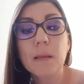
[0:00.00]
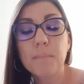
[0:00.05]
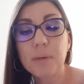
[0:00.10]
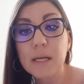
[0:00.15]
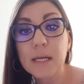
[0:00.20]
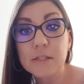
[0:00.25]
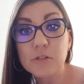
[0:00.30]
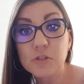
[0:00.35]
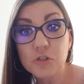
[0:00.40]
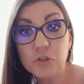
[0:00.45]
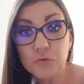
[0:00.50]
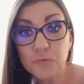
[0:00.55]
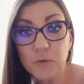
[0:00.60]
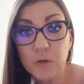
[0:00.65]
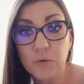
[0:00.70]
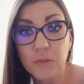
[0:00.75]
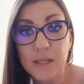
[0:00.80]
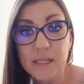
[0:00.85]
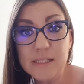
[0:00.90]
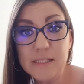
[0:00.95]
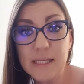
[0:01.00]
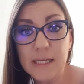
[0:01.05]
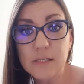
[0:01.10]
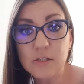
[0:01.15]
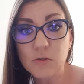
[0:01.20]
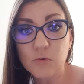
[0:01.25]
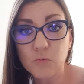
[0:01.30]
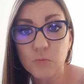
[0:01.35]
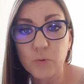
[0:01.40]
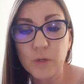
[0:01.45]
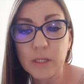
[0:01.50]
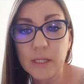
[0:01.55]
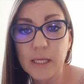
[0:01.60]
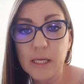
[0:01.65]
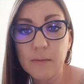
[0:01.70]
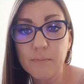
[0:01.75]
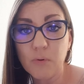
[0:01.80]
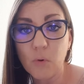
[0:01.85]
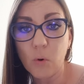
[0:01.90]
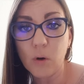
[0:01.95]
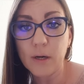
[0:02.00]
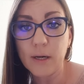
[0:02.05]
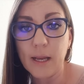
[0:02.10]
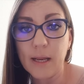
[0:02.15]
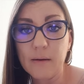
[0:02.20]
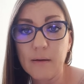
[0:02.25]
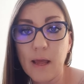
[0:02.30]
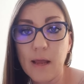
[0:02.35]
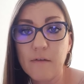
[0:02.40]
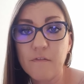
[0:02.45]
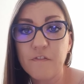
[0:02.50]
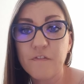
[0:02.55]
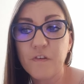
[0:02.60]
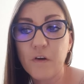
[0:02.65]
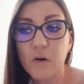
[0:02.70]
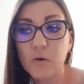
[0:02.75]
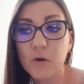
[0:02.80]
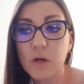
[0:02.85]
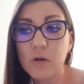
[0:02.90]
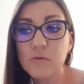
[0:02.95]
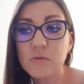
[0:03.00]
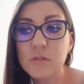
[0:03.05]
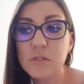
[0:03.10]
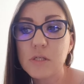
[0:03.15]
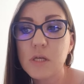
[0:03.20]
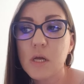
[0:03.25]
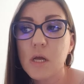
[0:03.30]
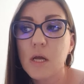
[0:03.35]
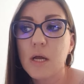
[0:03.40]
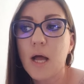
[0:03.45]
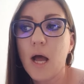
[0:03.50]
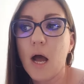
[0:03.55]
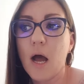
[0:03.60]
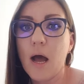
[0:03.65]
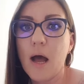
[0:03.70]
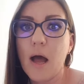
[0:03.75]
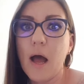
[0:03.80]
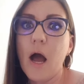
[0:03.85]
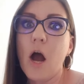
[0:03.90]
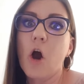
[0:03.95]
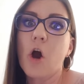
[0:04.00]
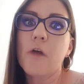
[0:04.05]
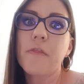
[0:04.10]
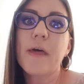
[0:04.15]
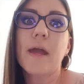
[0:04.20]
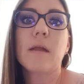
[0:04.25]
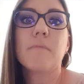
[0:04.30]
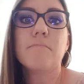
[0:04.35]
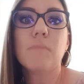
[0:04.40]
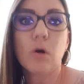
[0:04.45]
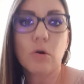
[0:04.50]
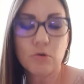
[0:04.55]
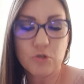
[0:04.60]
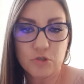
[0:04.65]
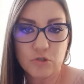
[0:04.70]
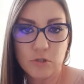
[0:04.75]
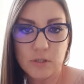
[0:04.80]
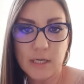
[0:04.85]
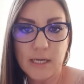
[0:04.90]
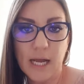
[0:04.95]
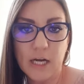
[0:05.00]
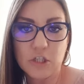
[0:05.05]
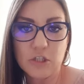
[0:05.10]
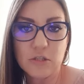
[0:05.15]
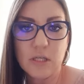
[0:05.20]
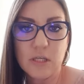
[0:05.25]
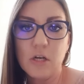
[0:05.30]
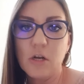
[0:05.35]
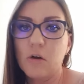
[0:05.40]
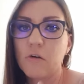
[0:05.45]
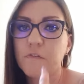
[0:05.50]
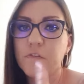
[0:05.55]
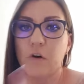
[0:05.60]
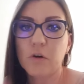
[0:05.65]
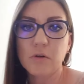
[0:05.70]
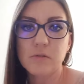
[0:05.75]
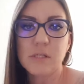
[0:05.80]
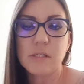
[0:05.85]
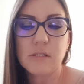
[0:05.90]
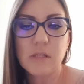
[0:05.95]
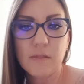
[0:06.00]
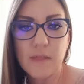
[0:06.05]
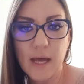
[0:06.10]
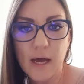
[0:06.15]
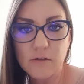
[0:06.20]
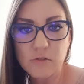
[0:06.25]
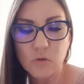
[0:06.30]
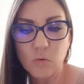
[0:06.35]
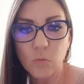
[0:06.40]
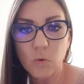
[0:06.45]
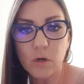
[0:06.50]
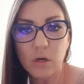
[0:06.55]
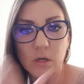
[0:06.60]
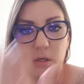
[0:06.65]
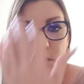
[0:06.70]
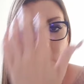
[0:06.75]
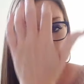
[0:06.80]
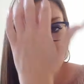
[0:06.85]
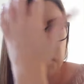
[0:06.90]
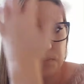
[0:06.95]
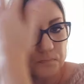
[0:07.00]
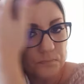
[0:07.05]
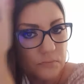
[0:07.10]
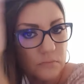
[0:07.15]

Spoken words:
But it's true. These things are really important, and photos are that emotional connection. You know, a photo says 1,000 words.